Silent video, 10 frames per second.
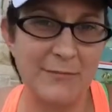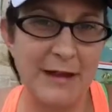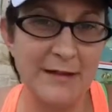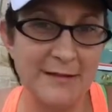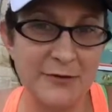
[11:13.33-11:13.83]

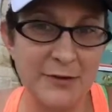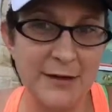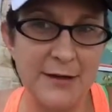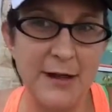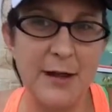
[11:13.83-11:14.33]

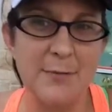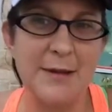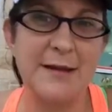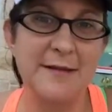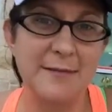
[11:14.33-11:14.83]
industry,
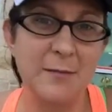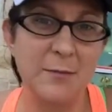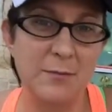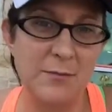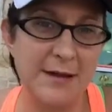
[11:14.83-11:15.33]
but he's
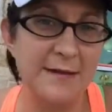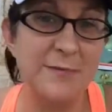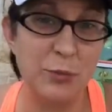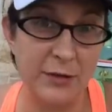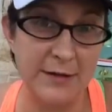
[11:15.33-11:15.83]

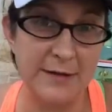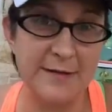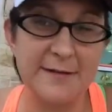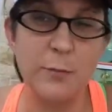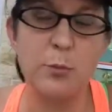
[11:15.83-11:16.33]
brilliant.
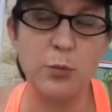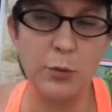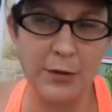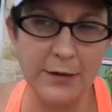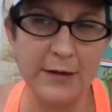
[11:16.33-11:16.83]
He's a
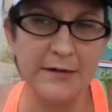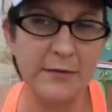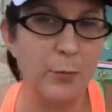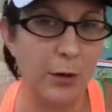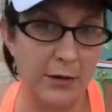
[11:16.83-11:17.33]

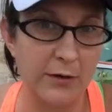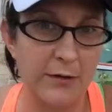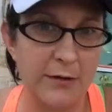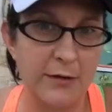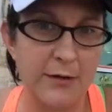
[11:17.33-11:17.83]
brilliant
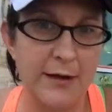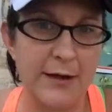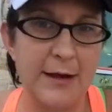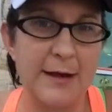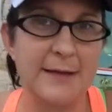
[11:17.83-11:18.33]
marketer.
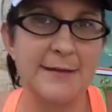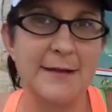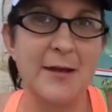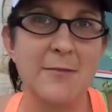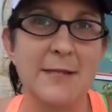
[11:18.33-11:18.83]

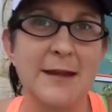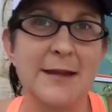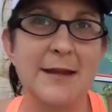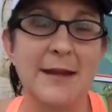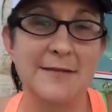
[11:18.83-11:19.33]
And
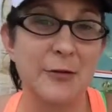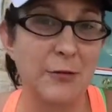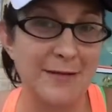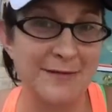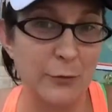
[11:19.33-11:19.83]
he has a
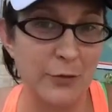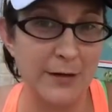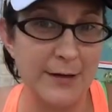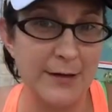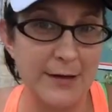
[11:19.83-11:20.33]
great
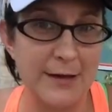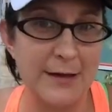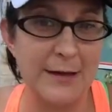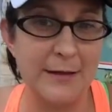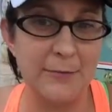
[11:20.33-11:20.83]
story.
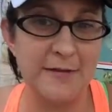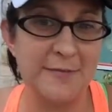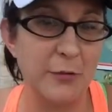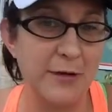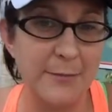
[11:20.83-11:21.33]
He was
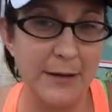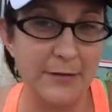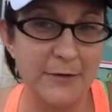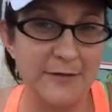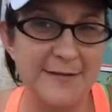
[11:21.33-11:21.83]
born in
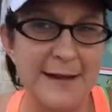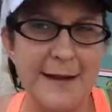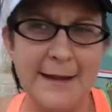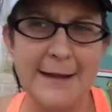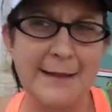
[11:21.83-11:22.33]
Belarus.
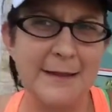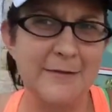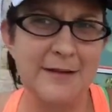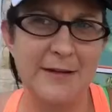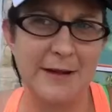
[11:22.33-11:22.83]
He
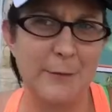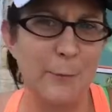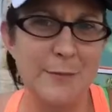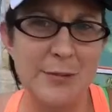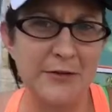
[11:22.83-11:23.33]
lived in like a
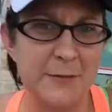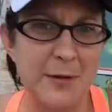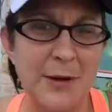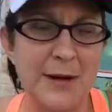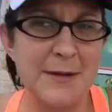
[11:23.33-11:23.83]
1-bedroom
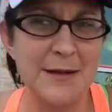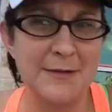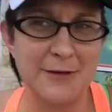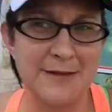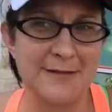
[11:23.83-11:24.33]

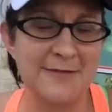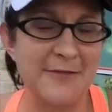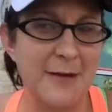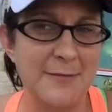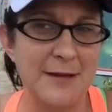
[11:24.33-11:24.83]
apartment with his
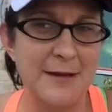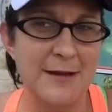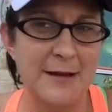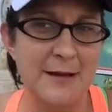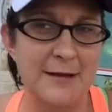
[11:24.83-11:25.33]
family
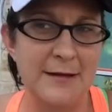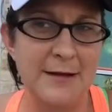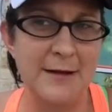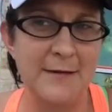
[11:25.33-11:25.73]
in